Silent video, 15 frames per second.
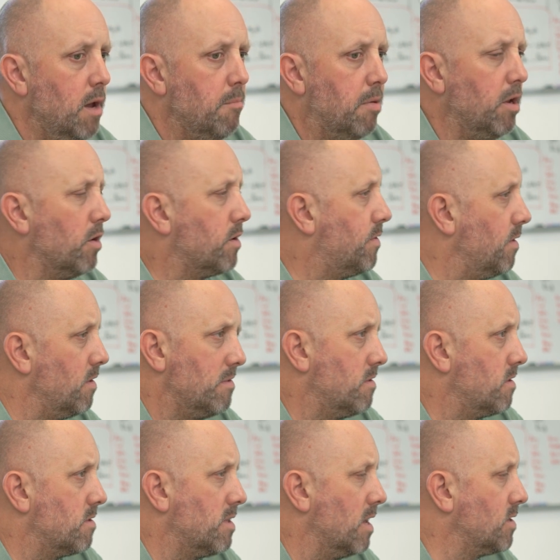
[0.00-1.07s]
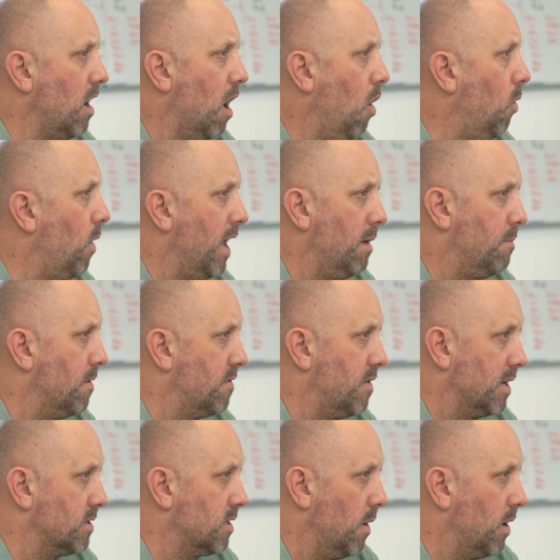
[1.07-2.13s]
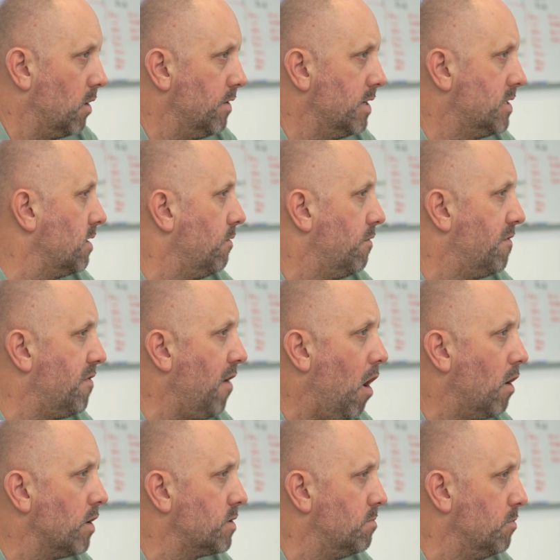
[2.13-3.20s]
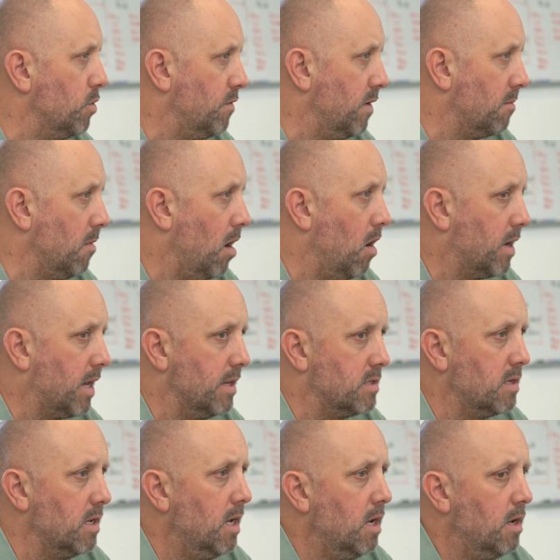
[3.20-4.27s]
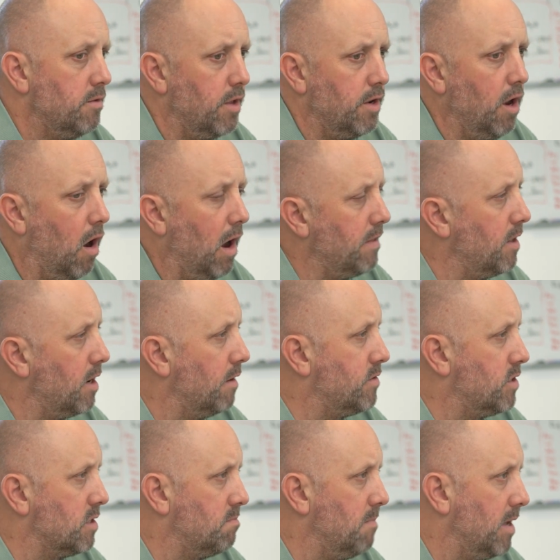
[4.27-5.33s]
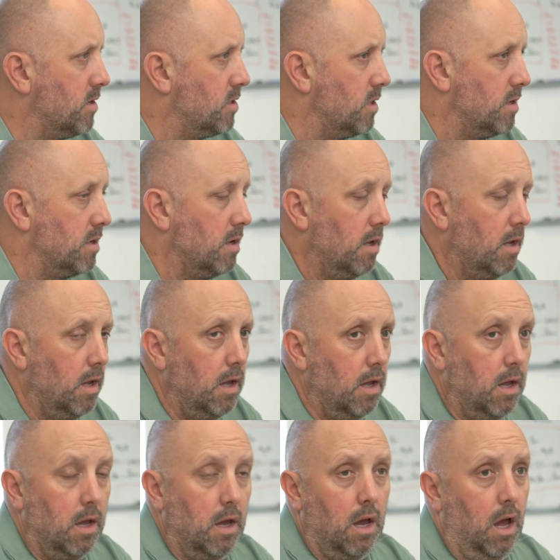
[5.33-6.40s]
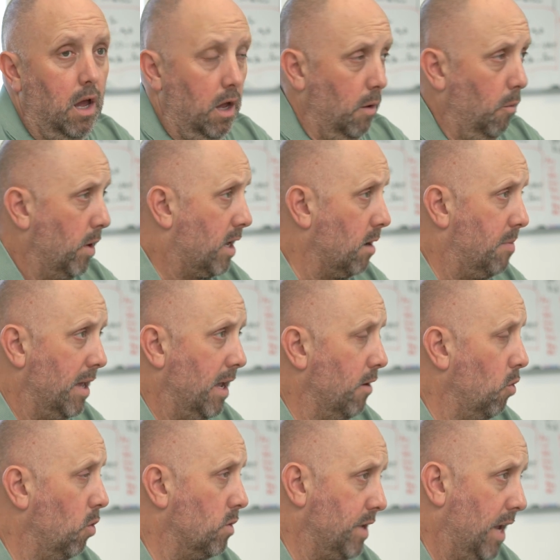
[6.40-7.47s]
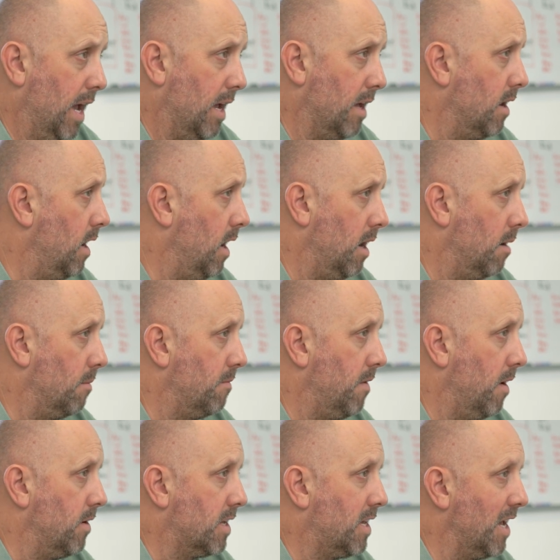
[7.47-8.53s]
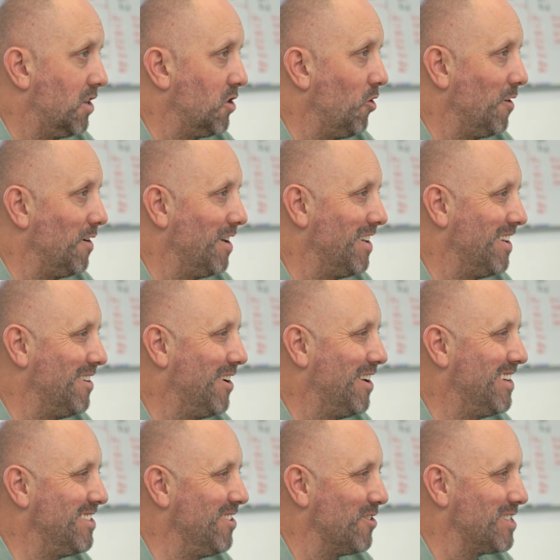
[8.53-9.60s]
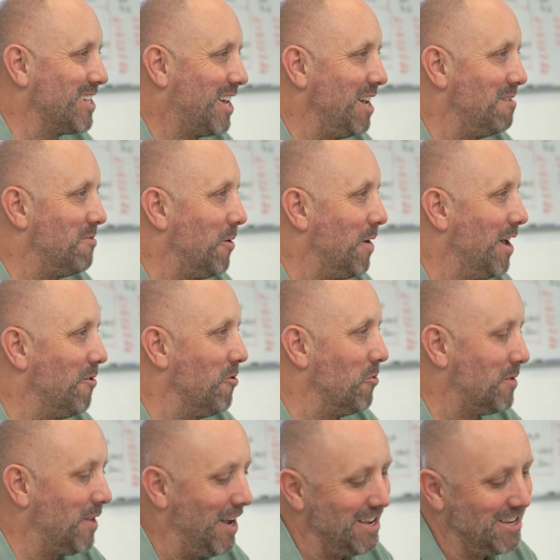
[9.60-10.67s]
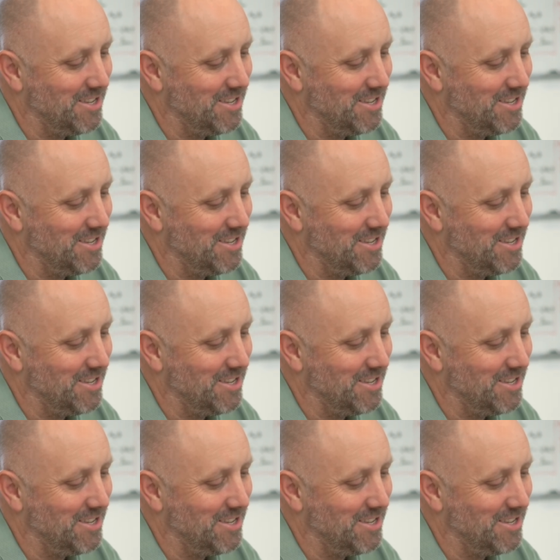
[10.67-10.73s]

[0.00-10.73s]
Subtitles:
But look, there's a whole heap of things going on. These are fast-moving markets. The 9 that I've just mentioned, we could be here all day, and I'm very keen not to keep you here all day.